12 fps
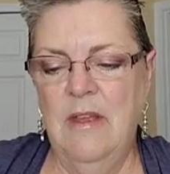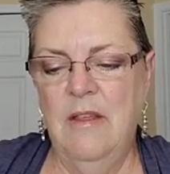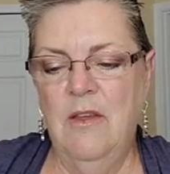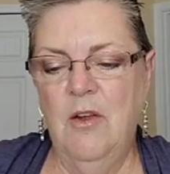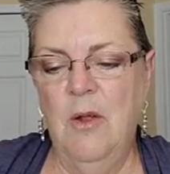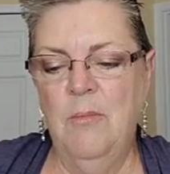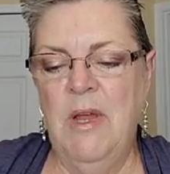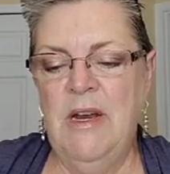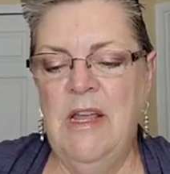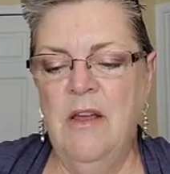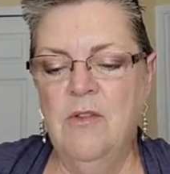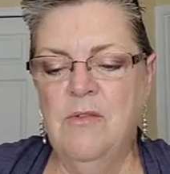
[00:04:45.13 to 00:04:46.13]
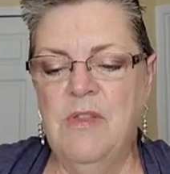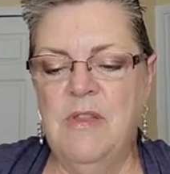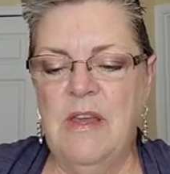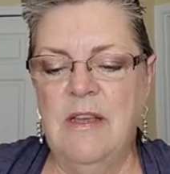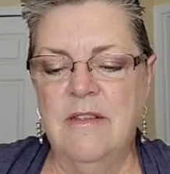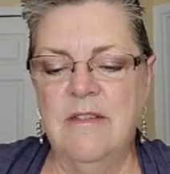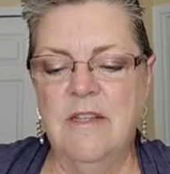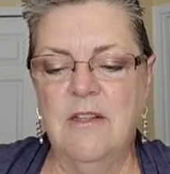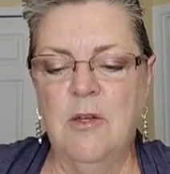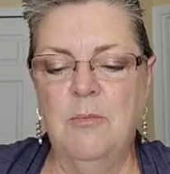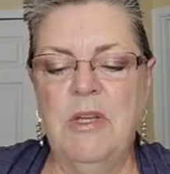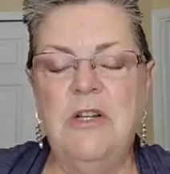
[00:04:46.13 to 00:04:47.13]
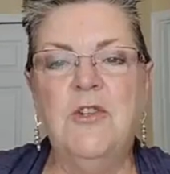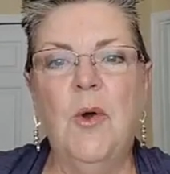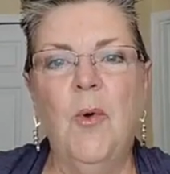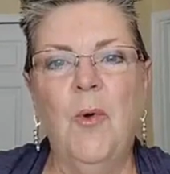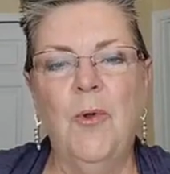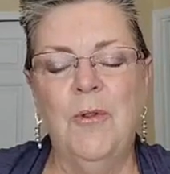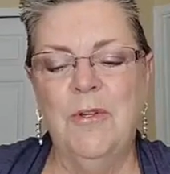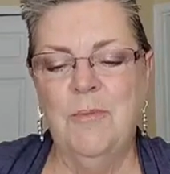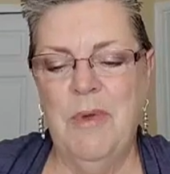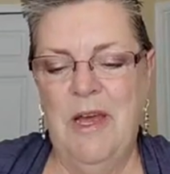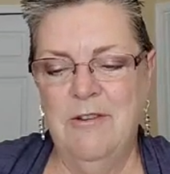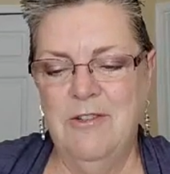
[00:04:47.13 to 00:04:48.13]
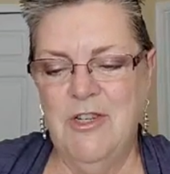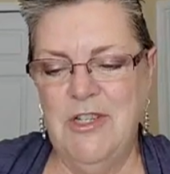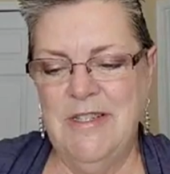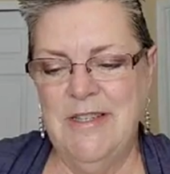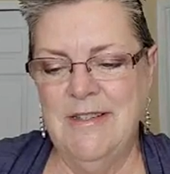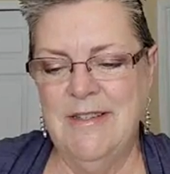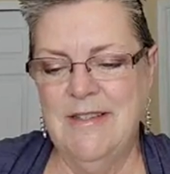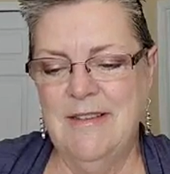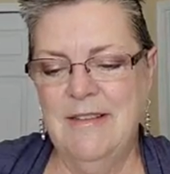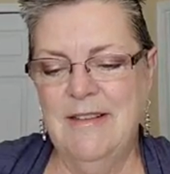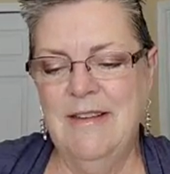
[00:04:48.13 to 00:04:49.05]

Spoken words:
There are many other things that could be told about Jesus,